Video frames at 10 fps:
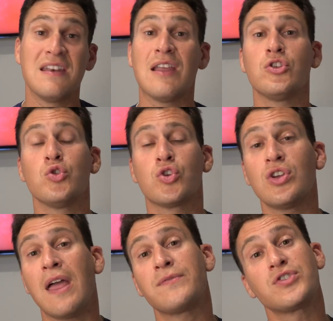Now you
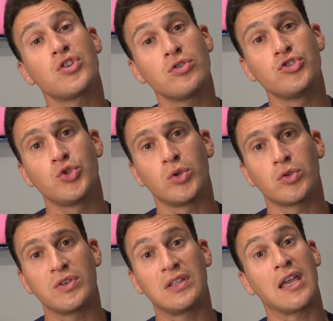could have certain
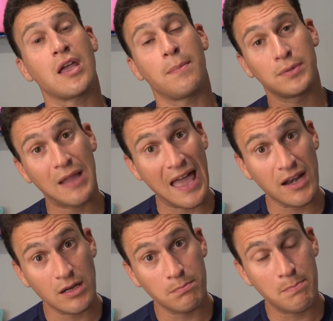jewelry like a
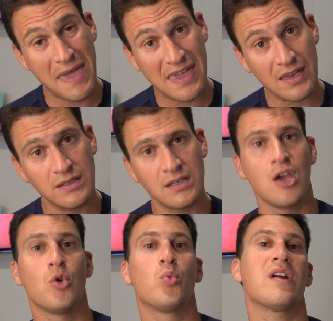platinum band
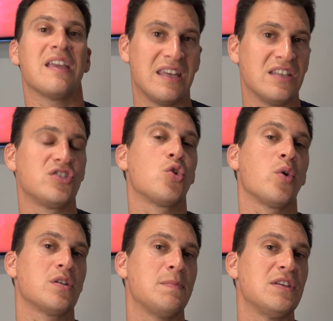where it is
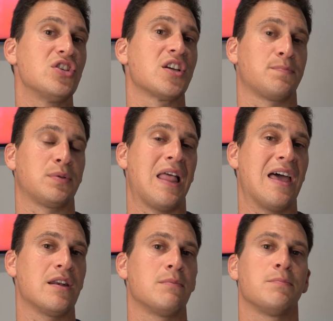going to be just
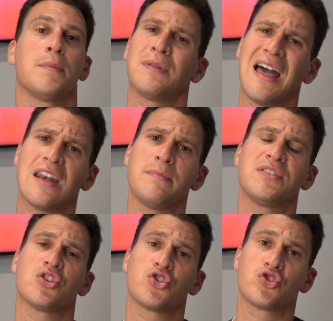platinum, but platinum
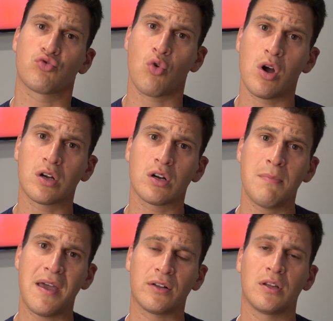is a stronger
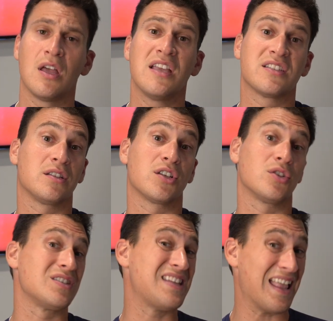metal. It's a
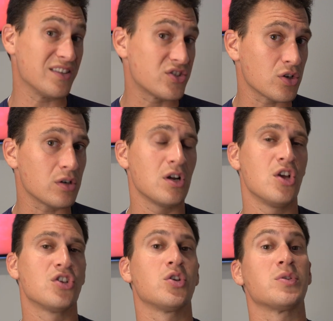little denser,
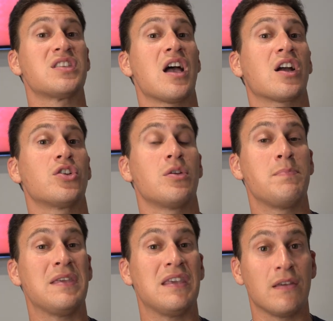so it's not going to
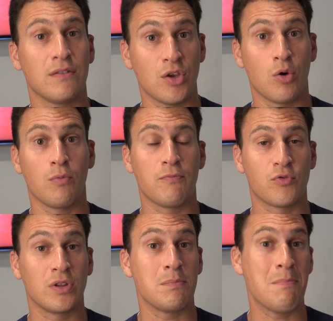be, you know,
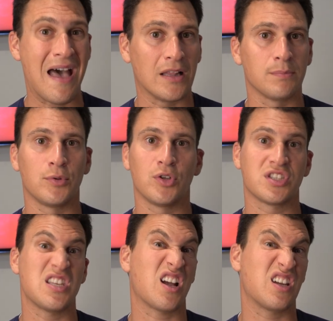really malleable.
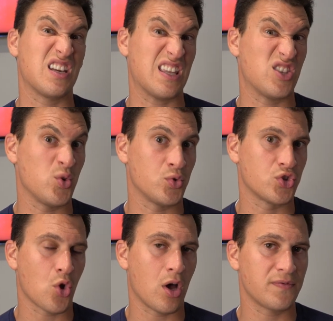It's not going to get too
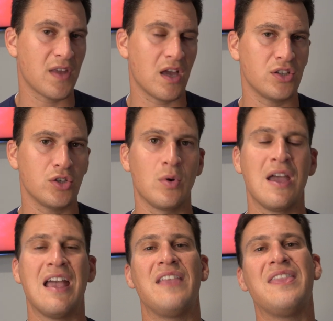soft on you.
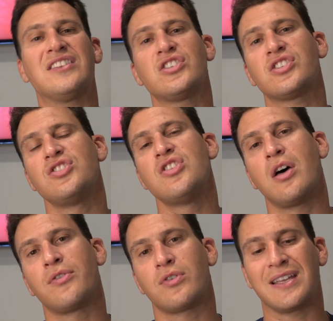And that's just
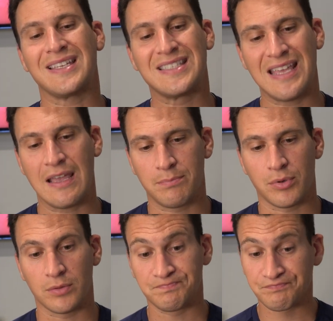another
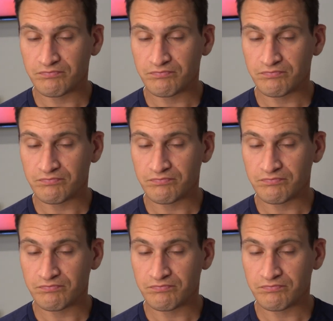example.